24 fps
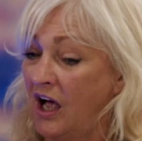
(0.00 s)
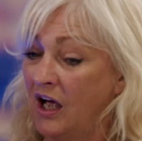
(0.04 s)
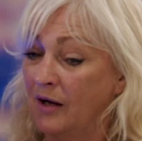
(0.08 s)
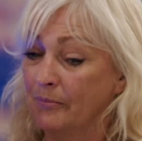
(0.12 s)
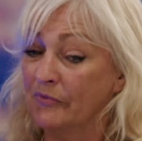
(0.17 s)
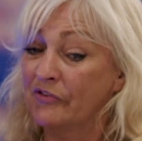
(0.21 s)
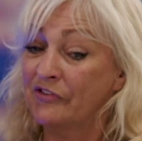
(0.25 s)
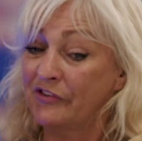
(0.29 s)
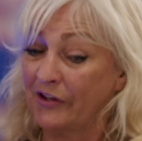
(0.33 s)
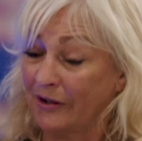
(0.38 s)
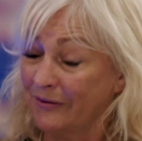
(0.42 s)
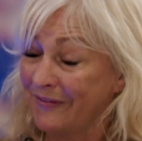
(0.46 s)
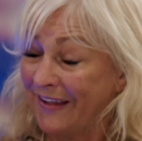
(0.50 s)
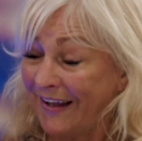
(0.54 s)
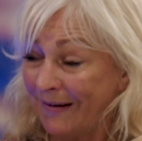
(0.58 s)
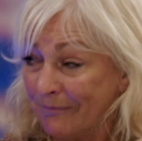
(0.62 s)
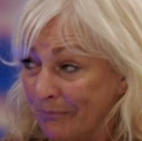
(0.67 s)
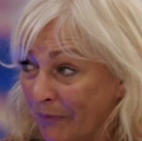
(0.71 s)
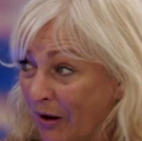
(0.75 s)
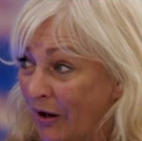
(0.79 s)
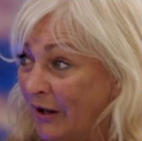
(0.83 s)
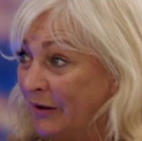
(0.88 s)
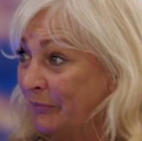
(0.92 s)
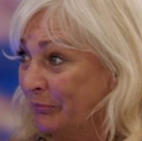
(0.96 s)
So that
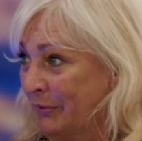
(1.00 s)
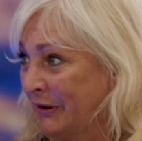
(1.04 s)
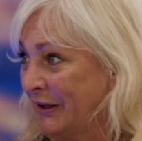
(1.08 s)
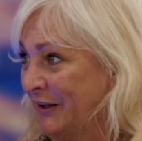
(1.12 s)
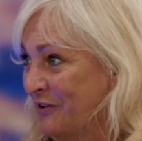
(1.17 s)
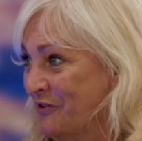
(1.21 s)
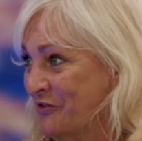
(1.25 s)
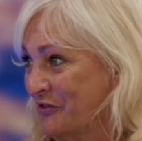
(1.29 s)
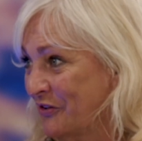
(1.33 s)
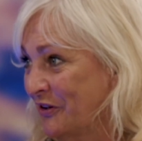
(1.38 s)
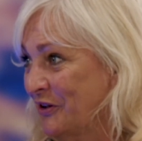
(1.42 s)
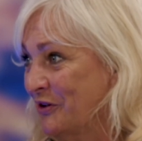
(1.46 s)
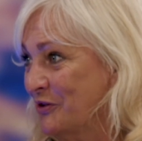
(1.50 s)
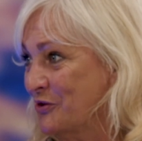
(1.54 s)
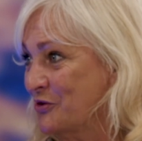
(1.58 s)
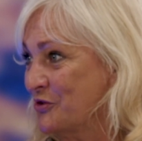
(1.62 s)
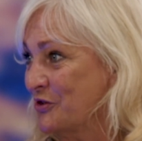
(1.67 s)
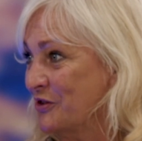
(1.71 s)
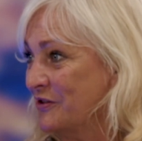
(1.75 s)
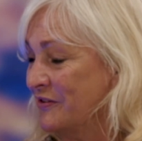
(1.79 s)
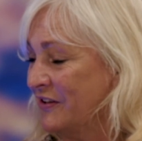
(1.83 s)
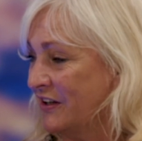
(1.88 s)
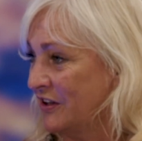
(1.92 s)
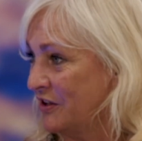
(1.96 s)
might be the
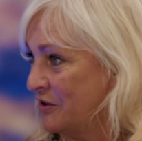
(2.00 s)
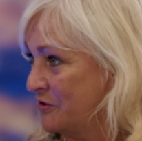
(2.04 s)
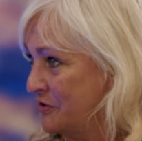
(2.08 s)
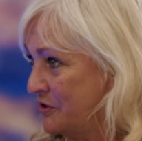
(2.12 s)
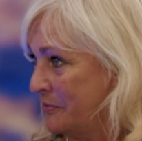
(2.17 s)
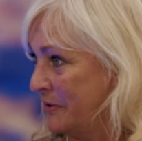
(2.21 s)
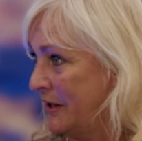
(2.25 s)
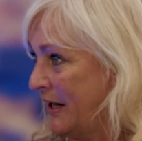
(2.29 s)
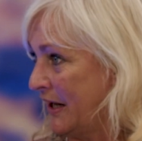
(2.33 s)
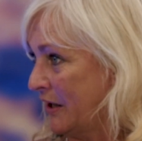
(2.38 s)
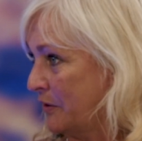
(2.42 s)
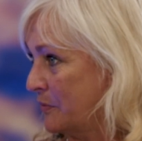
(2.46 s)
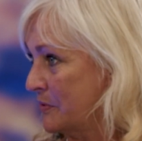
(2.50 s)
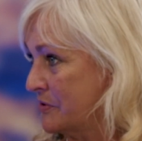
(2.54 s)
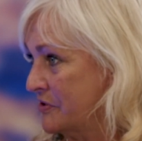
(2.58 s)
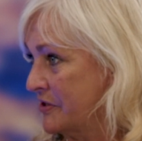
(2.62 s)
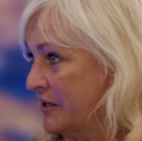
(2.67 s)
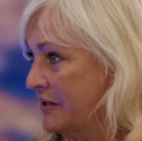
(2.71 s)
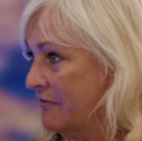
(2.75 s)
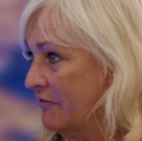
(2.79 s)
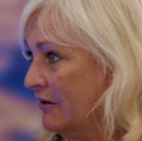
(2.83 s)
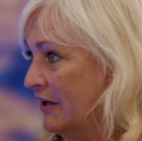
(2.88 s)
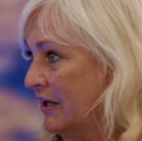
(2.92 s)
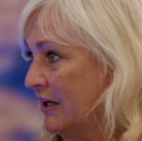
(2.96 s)
solution, that you do an
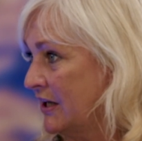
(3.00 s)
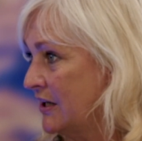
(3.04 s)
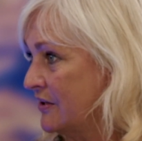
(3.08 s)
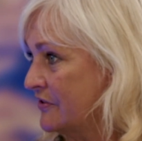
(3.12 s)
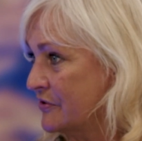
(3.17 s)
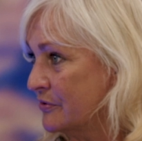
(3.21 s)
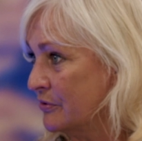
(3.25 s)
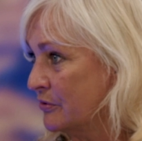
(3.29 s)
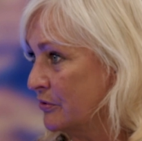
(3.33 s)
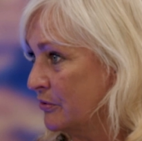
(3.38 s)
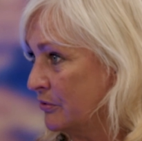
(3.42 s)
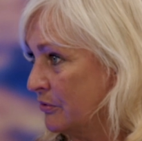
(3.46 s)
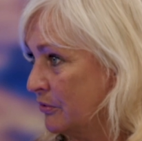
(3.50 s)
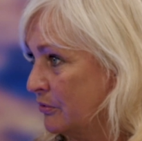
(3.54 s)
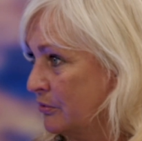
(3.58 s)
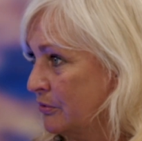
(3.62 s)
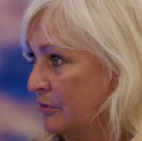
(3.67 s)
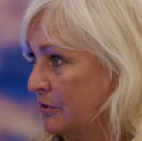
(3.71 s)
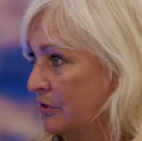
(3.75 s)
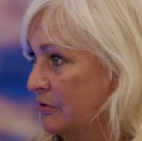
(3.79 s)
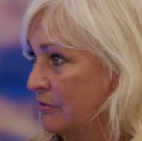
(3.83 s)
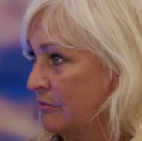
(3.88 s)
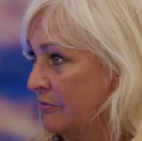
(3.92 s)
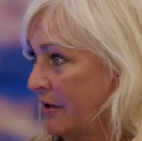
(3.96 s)
equity release or
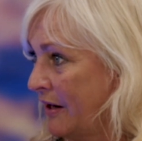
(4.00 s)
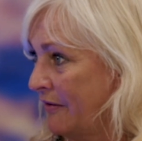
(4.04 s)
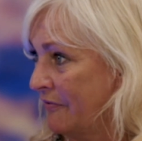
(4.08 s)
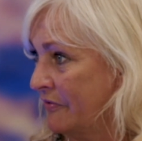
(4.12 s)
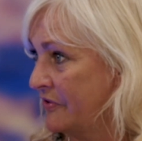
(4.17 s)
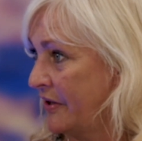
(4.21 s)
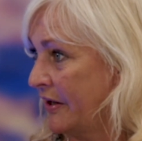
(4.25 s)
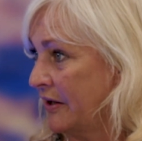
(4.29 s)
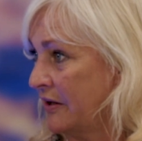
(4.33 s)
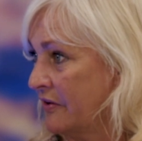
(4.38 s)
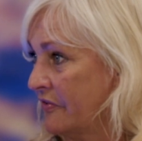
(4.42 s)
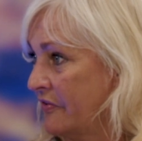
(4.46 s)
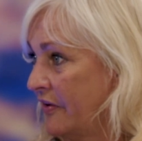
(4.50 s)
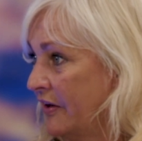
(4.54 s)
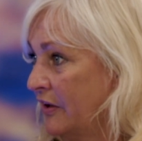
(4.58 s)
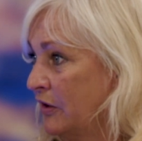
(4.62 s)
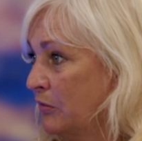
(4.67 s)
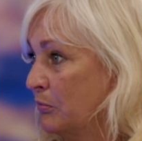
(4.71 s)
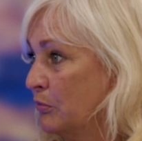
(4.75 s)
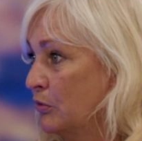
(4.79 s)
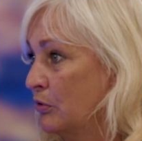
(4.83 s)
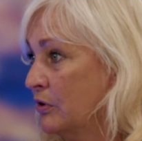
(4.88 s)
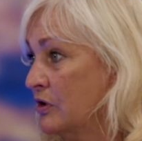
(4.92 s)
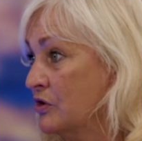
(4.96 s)
you have to take a
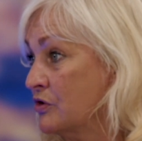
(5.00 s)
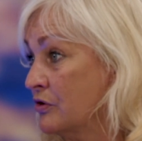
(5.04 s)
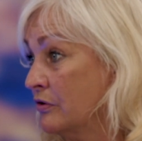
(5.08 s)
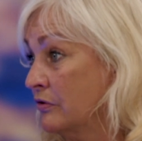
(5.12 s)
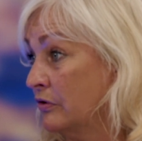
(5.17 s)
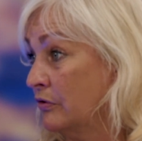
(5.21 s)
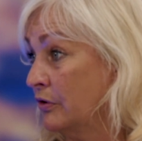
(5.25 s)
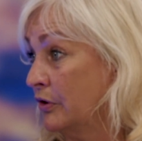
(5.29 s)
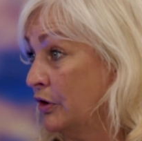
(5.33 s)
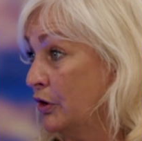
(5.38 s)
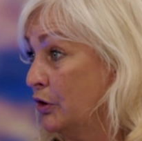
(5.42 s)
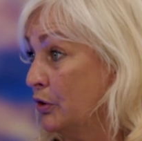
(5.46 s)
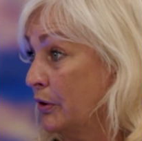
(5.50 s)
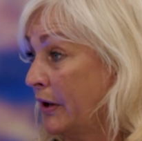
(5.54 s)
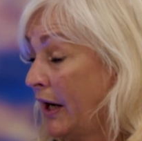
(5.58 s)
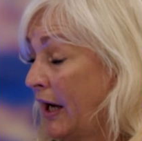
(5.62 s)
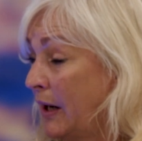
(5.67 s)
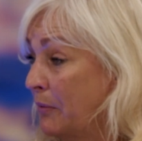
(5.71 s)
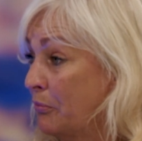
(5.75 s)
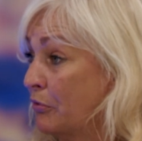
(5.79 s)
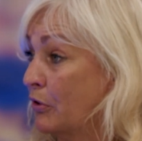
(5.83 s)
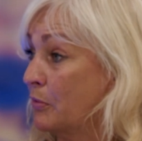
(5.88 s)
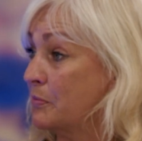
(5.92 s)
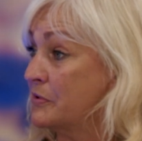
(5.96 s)
second mortgage on a
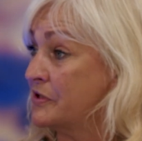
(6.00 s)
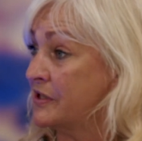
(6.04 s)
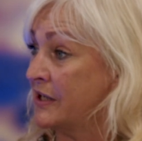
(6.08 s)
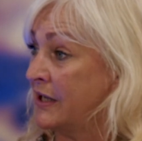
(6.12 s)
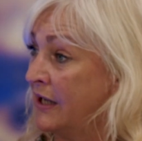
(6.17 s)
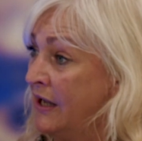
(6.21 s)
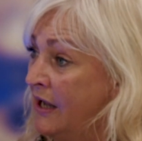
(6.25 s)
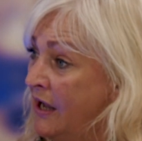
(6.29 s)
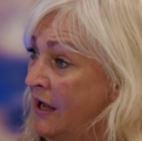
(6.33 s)
UK property